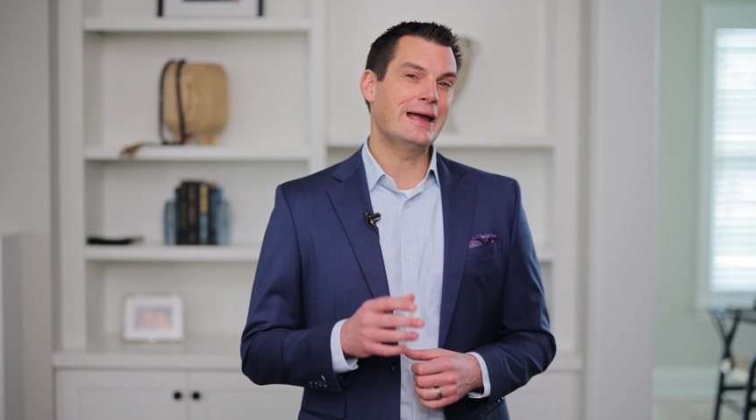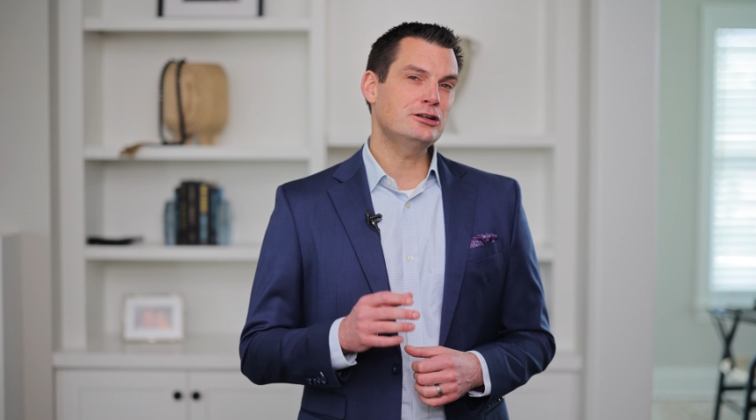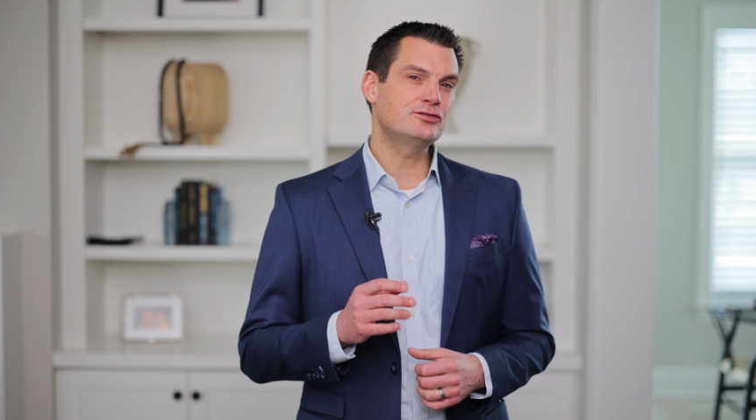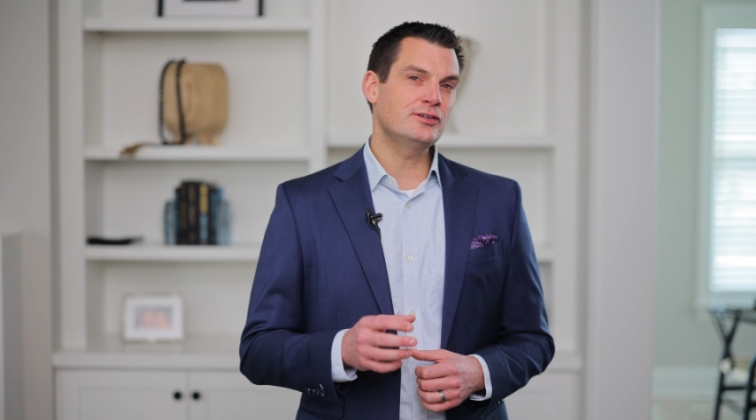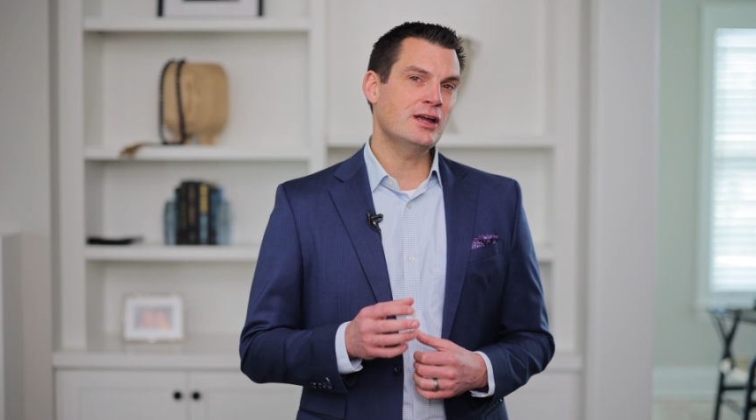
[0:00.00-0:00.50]

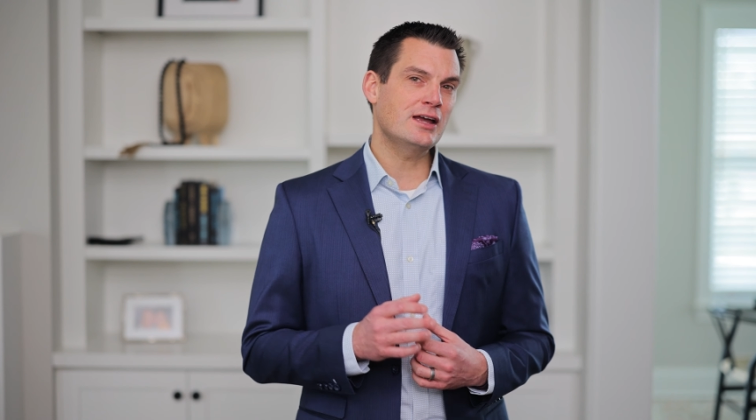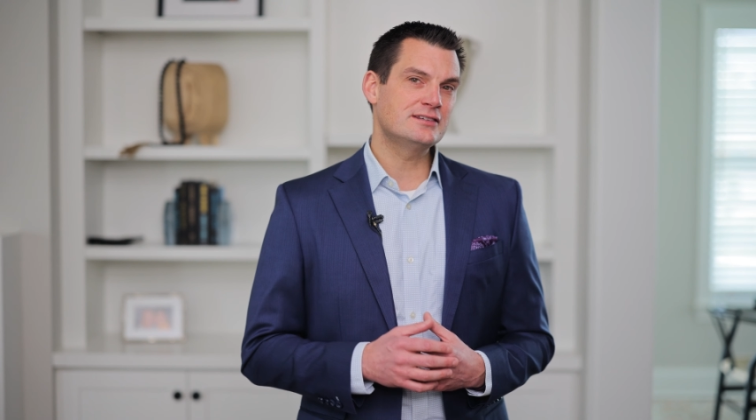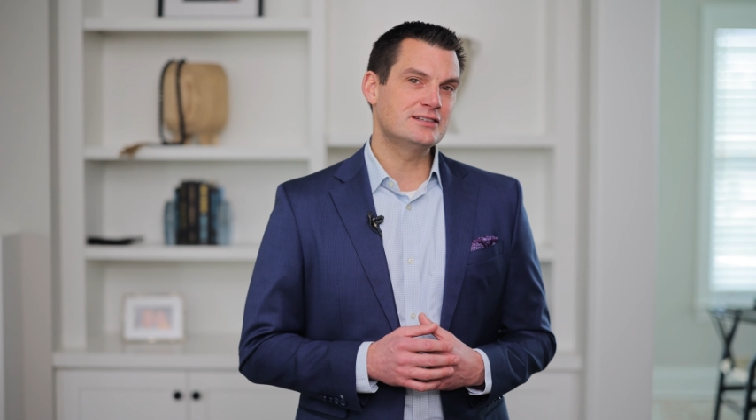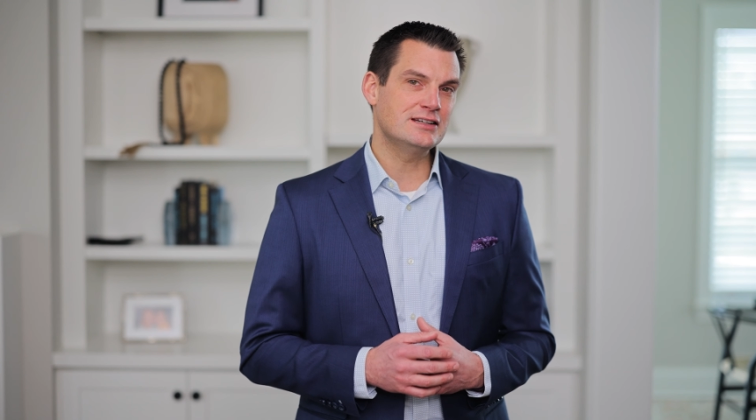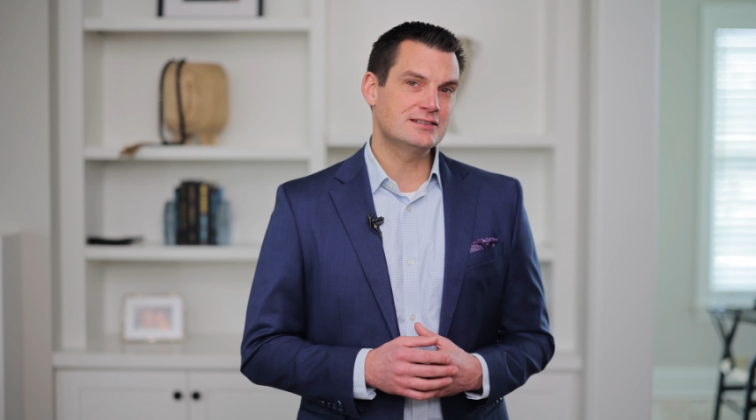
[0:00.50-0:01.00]

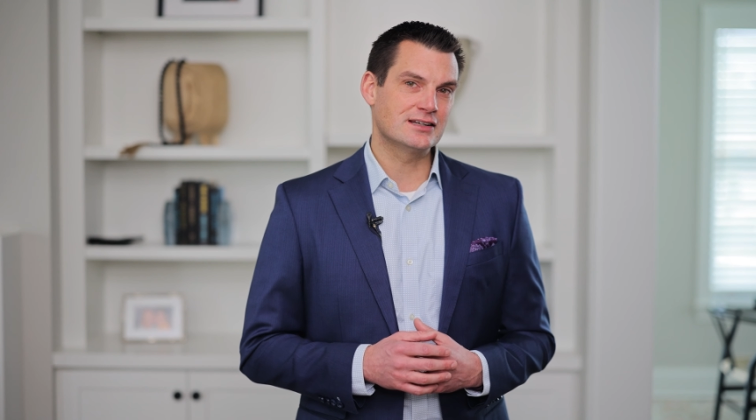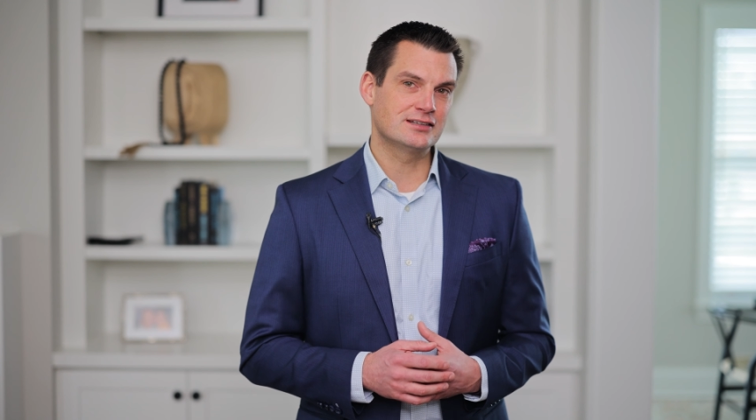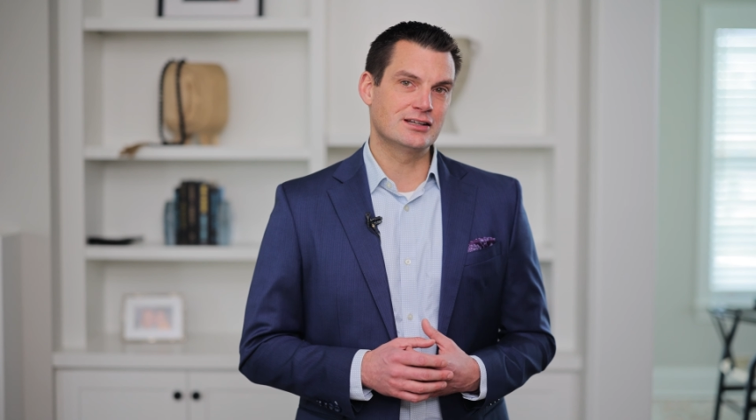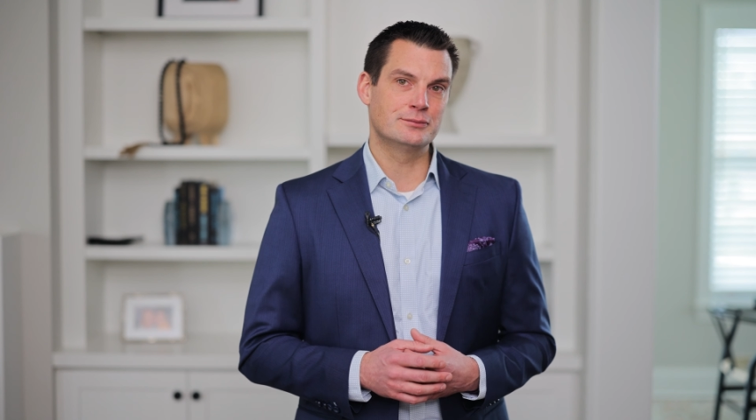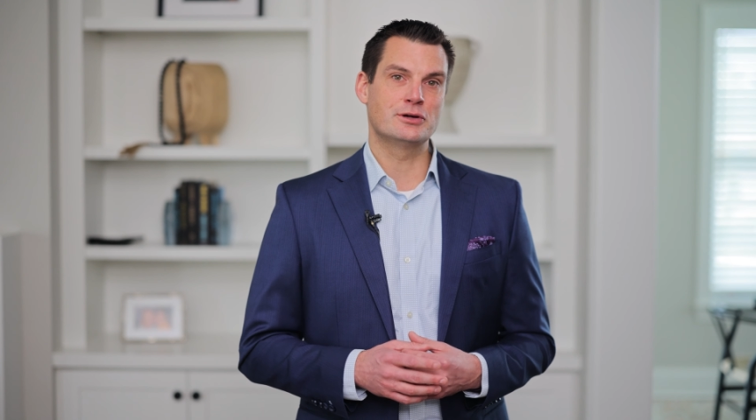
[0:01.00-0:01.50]
HVAC
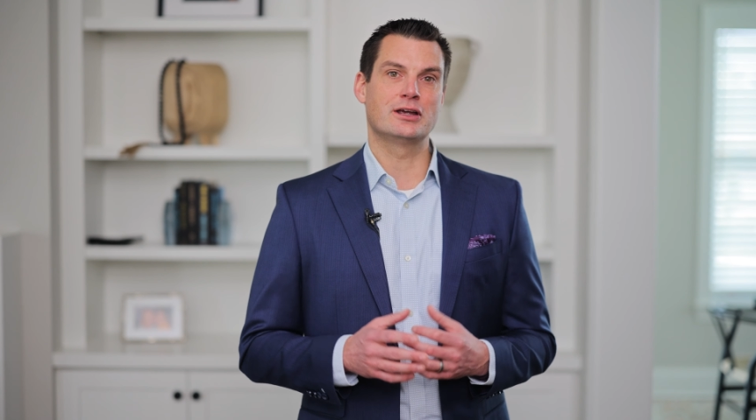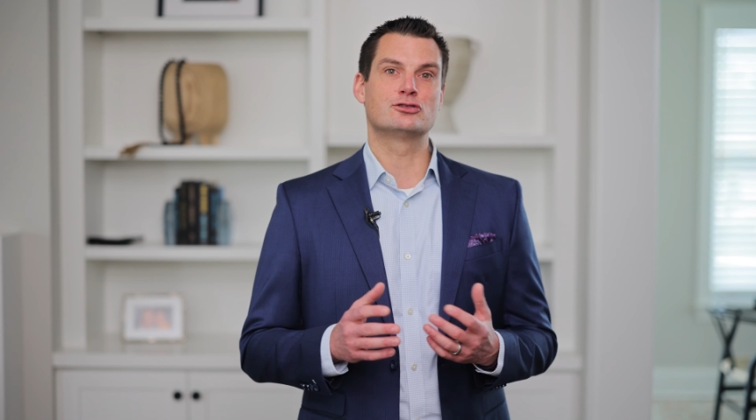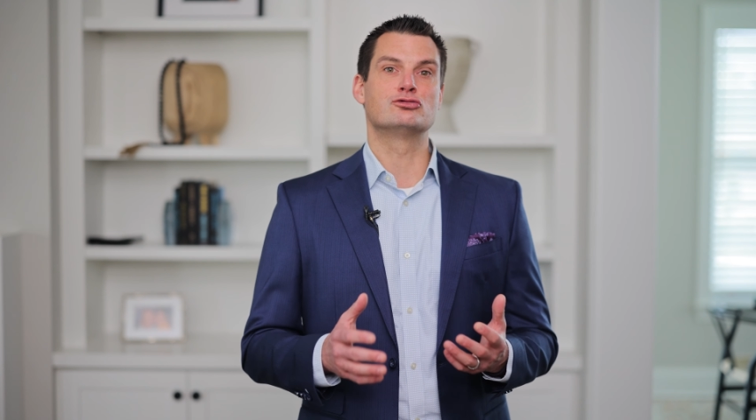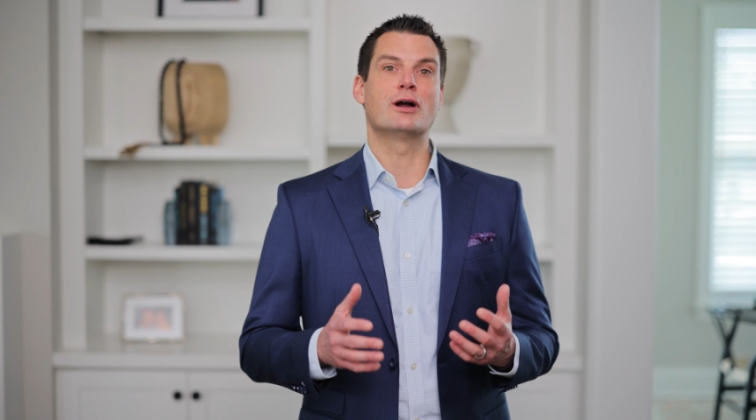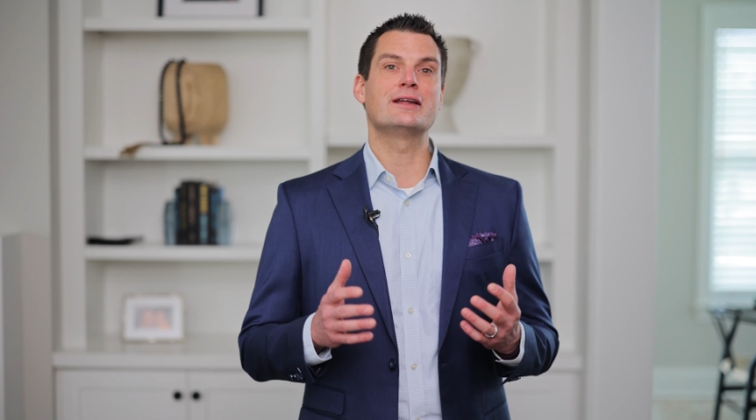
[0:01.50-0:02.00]
system
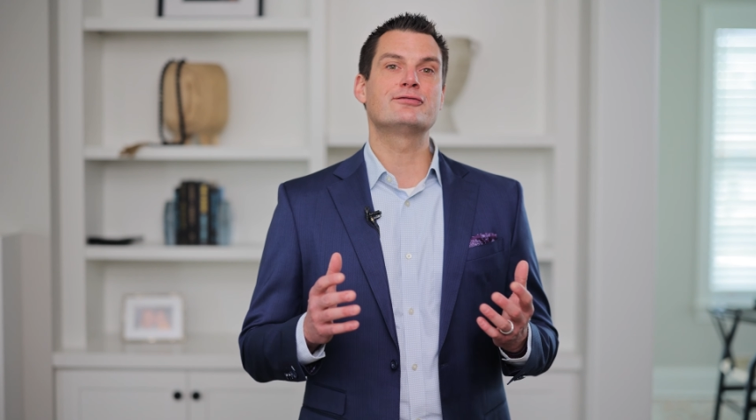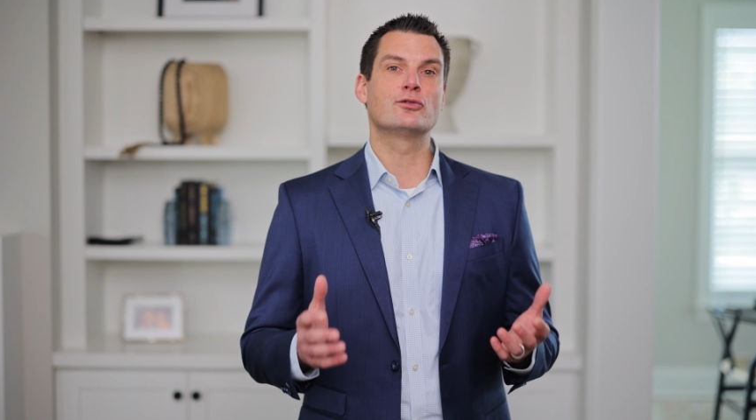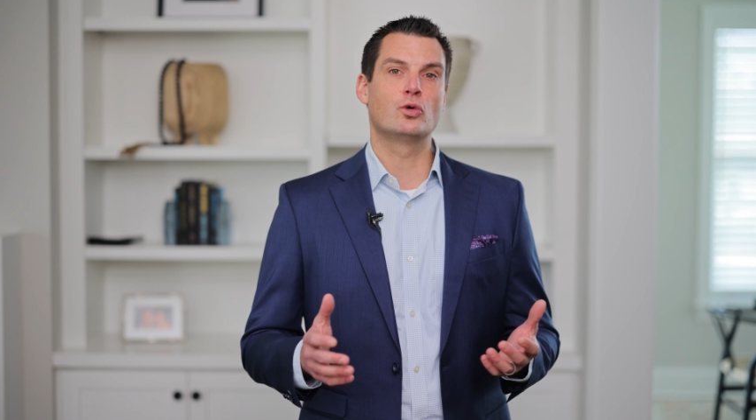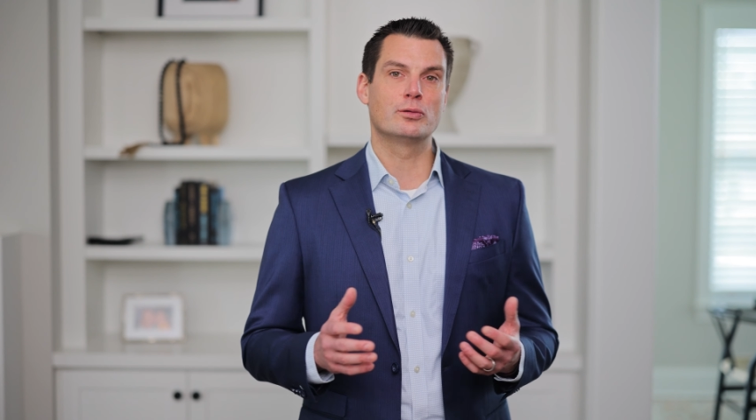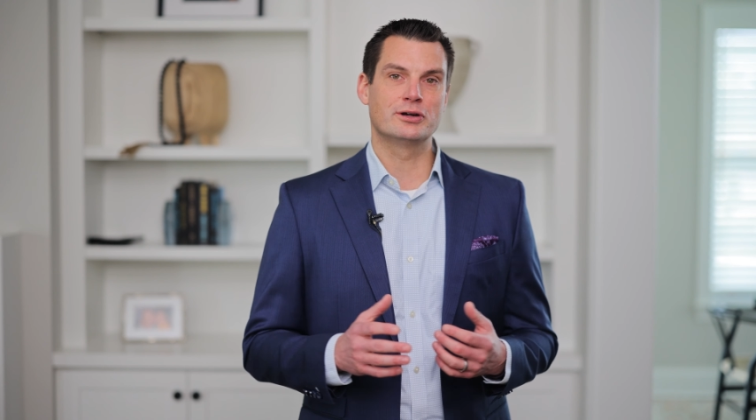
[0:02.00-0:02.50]
is ready
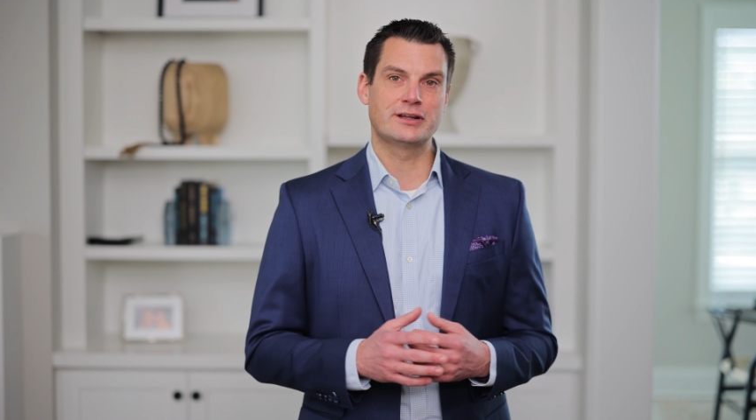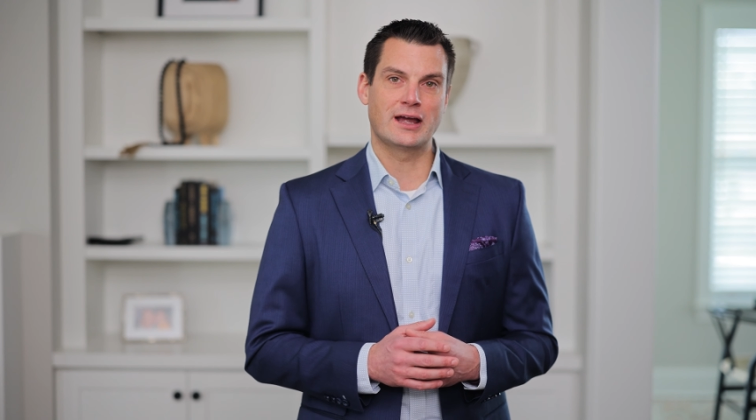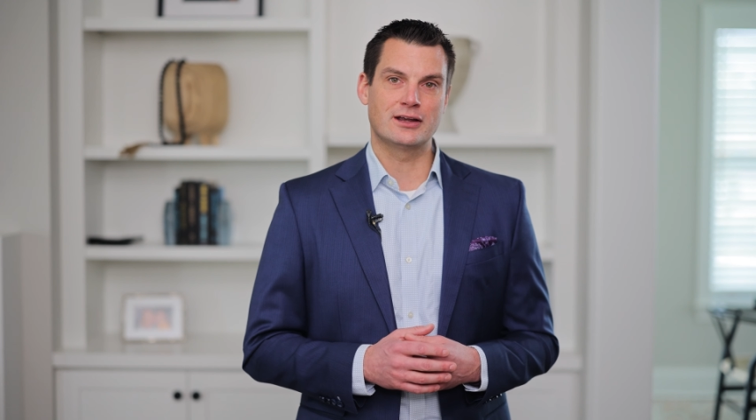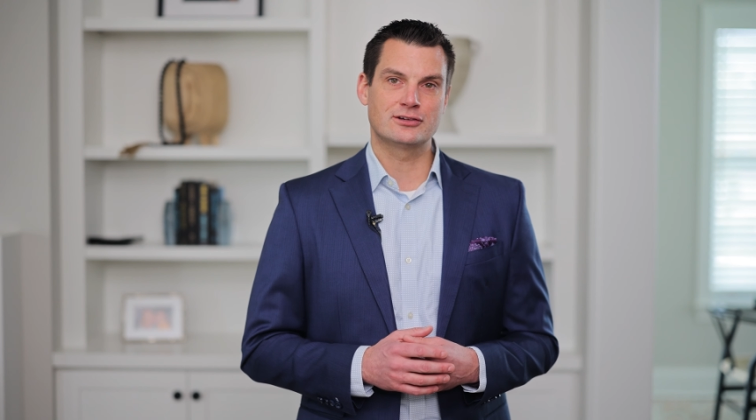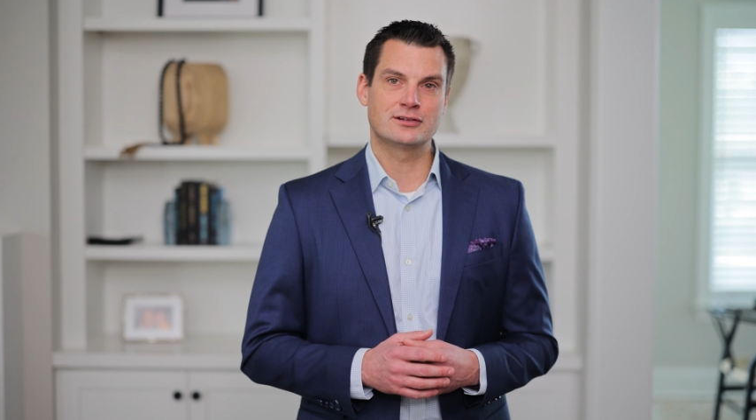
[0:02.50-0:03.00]
for warmer
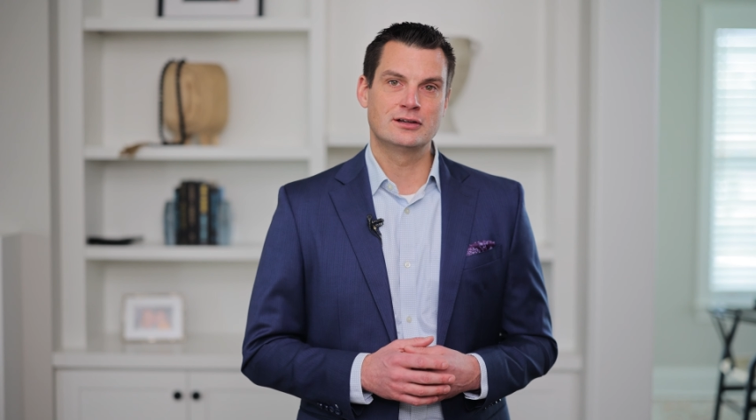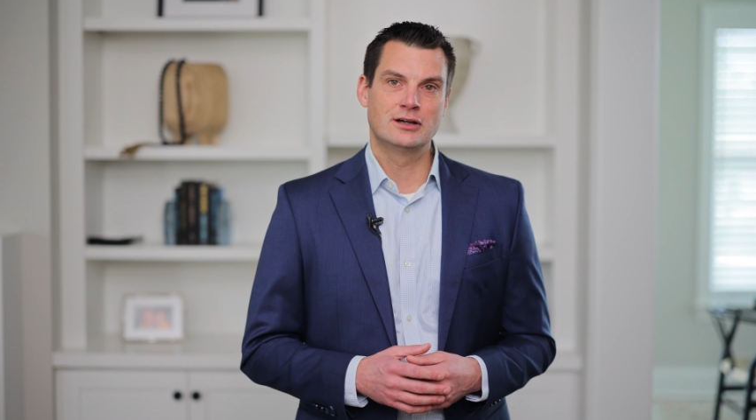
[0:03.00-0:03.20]
days.